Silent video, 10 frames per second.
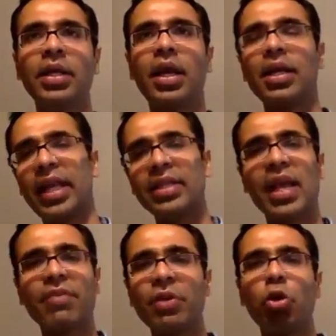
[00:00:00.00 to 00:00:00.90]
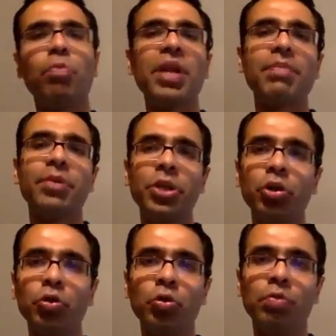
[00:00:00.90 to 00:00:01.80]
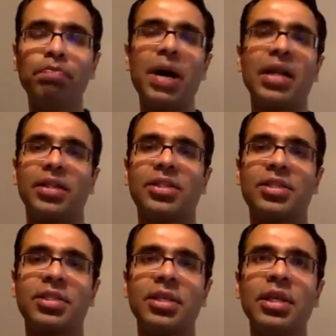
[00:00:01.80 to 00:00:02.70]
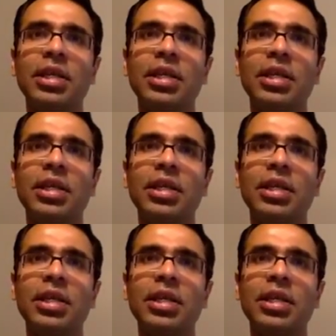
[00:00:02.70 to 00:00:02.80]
And again, that will open up new paths.